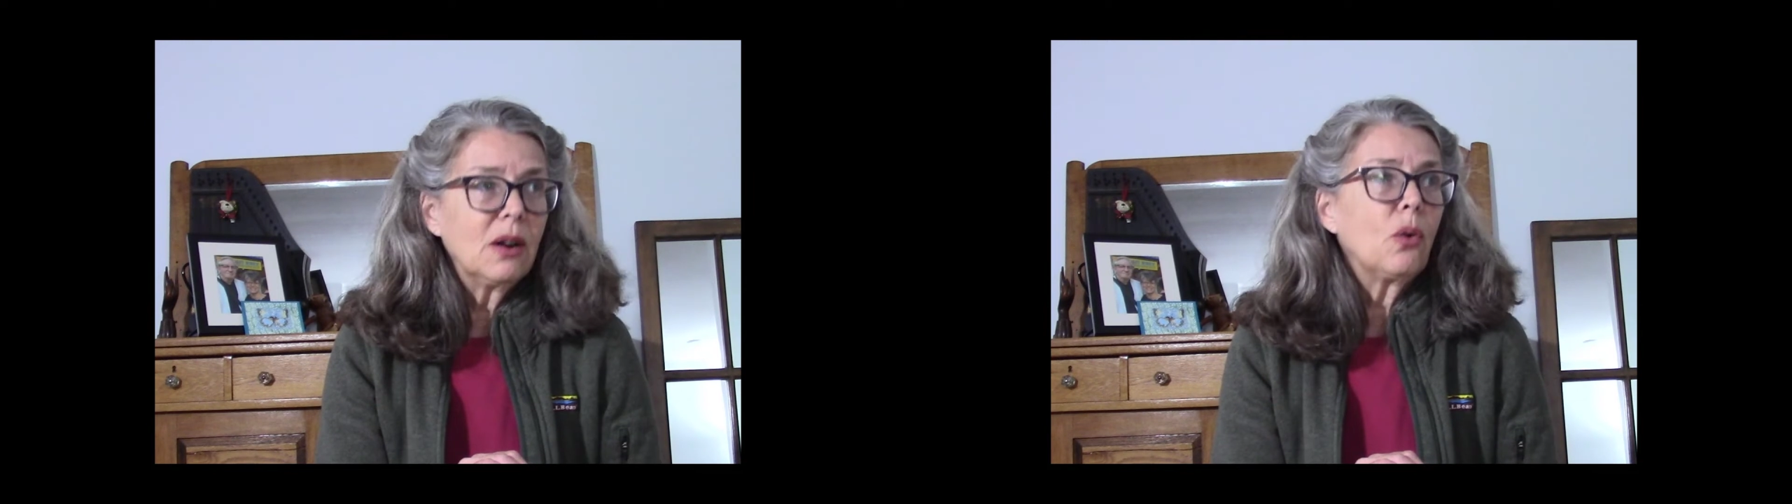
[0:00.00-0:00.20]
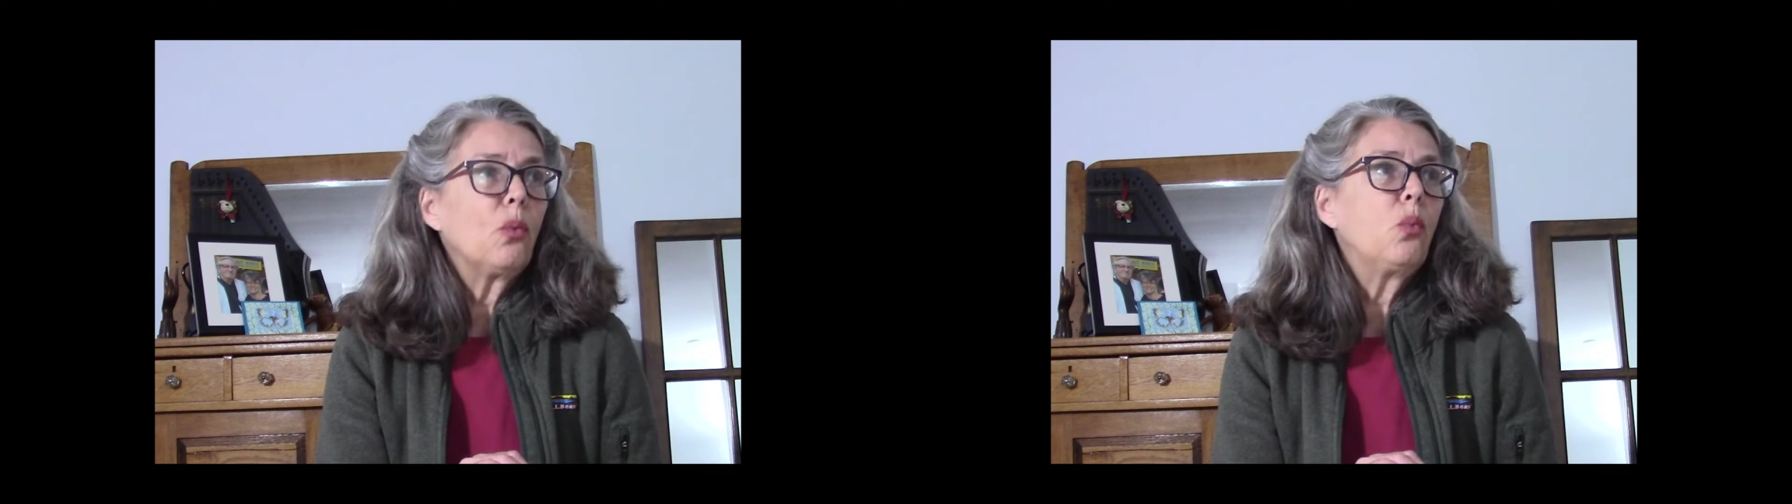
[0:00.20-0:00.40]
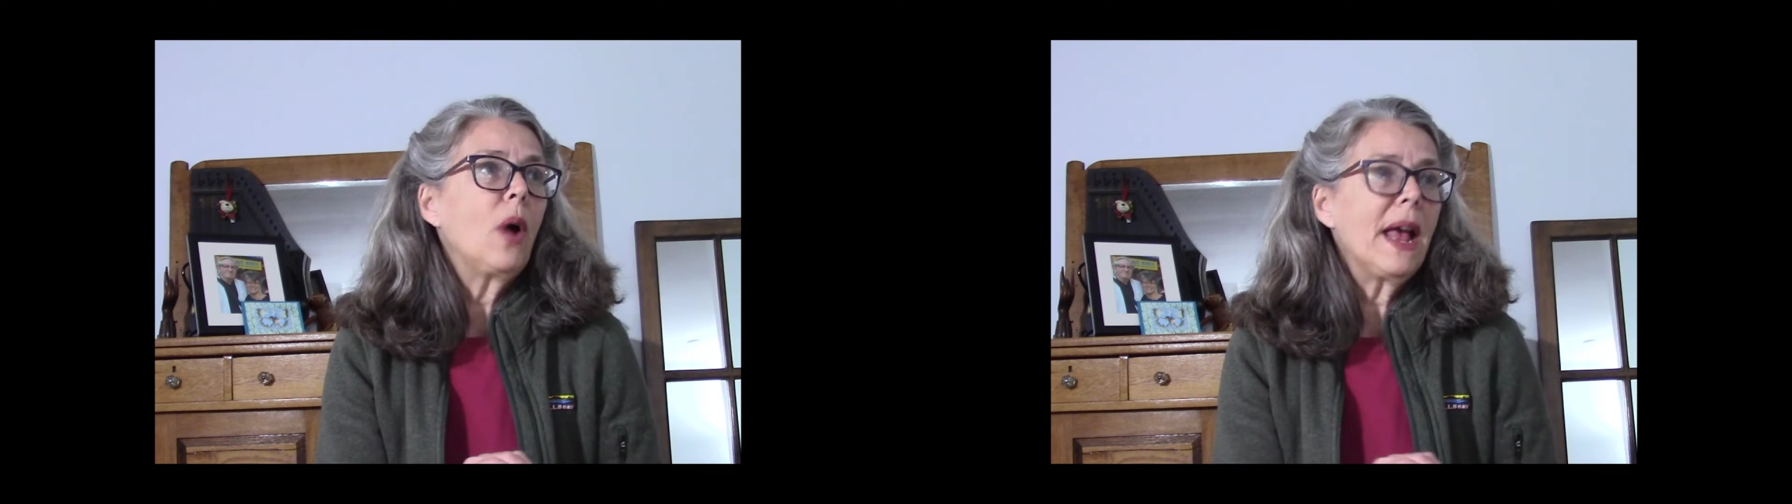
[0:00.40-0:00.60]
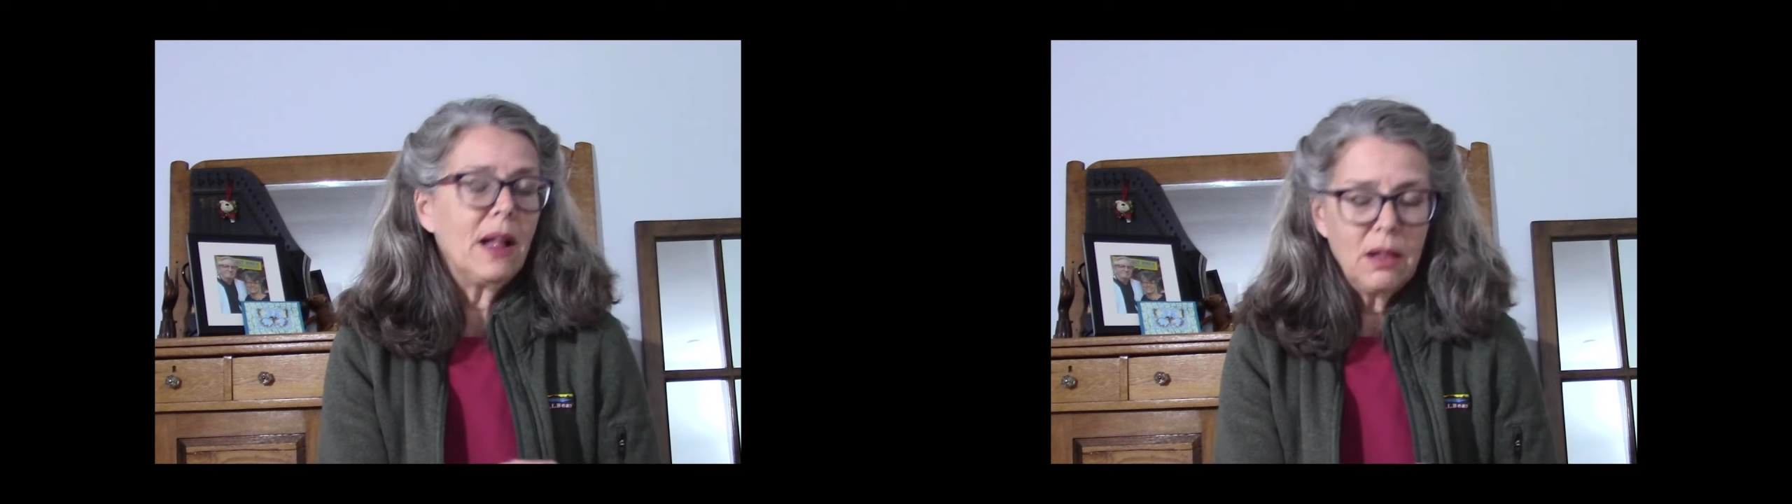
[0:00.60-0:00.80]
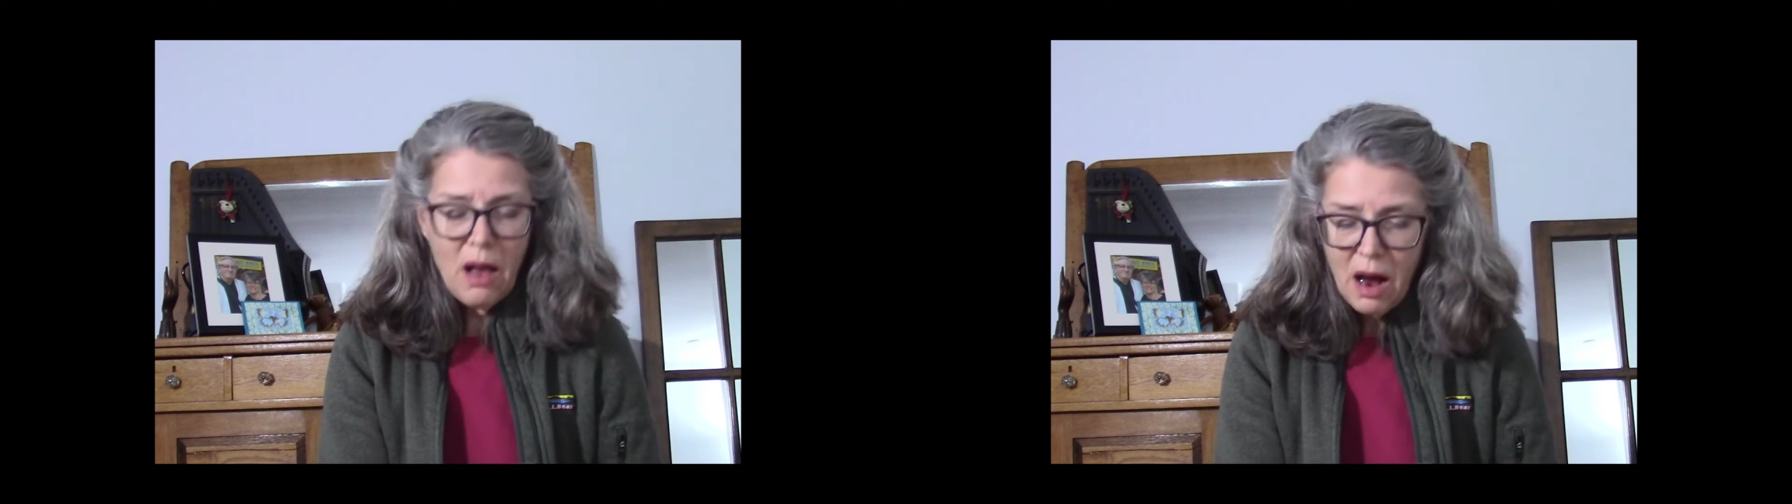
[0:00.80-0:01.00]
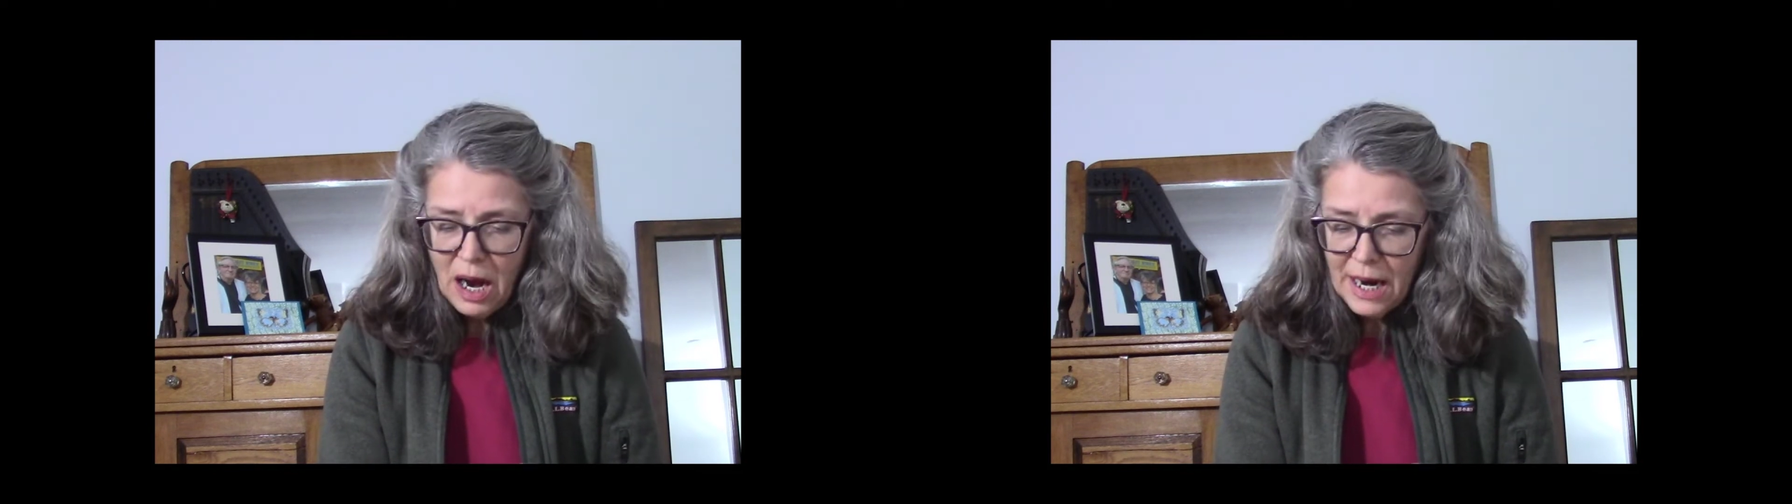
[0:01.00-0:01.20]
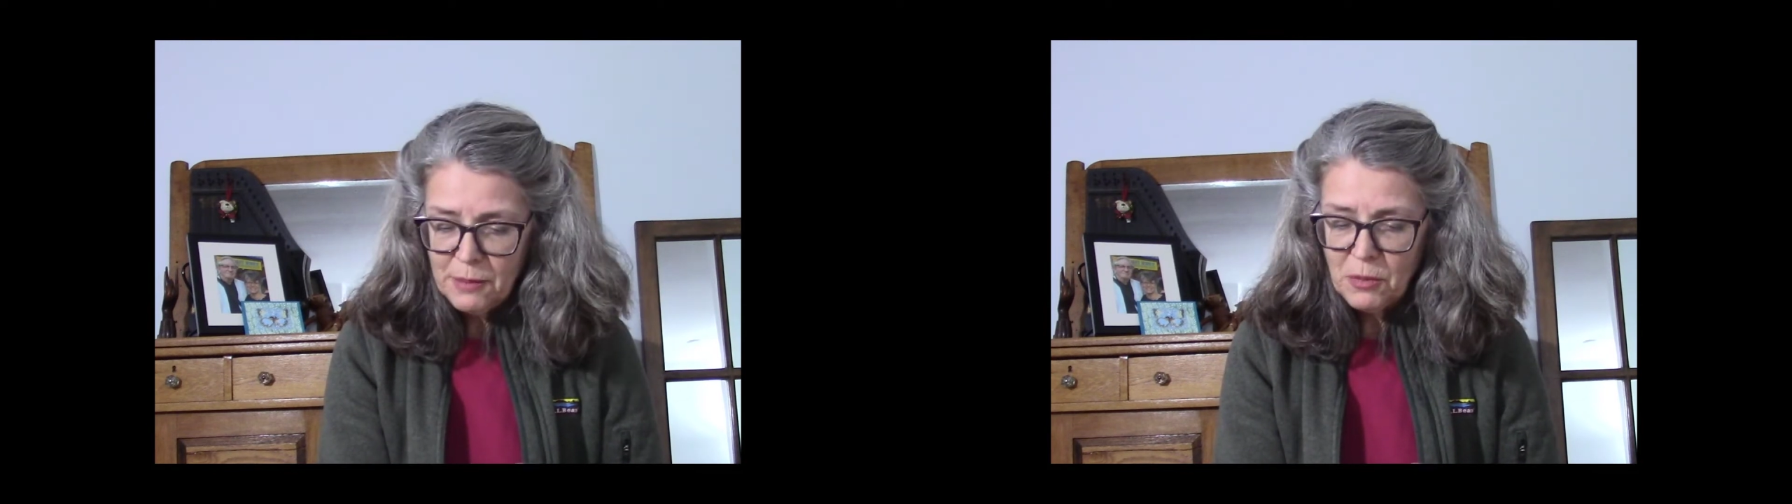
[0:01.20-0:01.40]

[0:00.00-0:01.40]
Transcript: Well, I